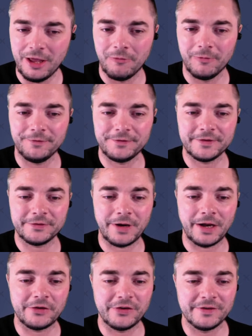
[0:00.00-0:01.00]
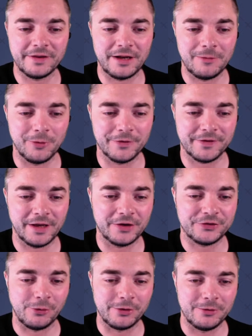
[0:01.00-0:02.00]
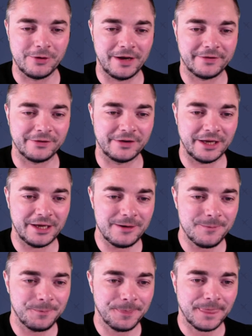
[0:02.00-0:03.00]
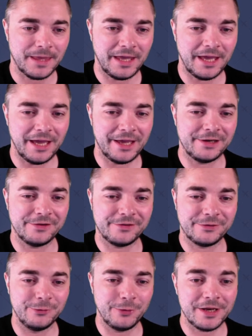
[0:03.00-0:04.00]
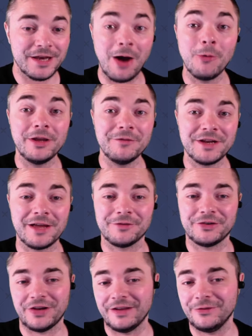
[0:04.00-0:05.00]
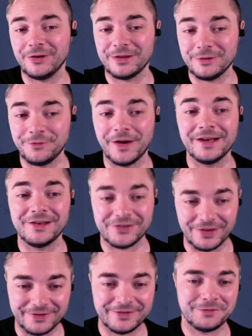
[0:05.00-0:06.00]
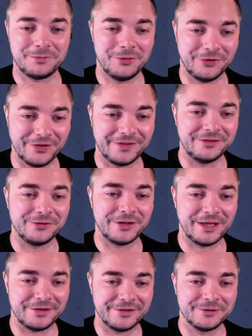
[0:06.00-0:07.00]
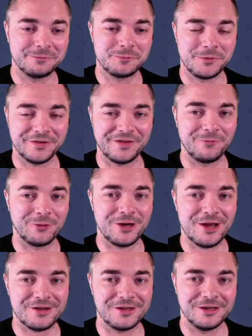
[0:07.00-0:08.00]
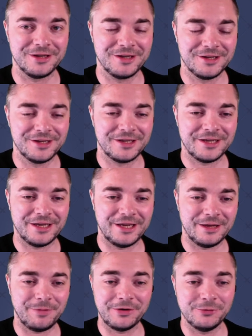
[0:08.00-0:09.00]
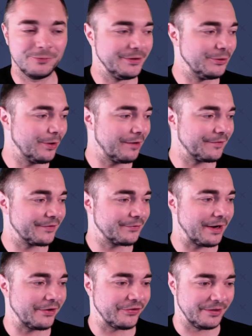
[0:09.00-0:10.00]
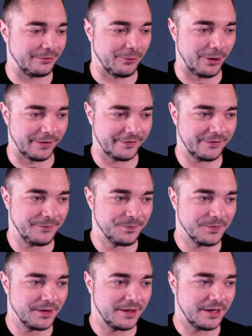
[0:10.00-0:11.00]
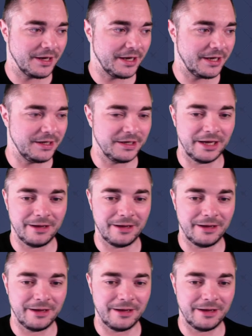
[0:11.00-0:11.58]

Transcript: with the strategies that I was showing you guys today. And you can now even have a chance to get the final chest. You just need to get somewhat lucky. But we do have a strategy that works. And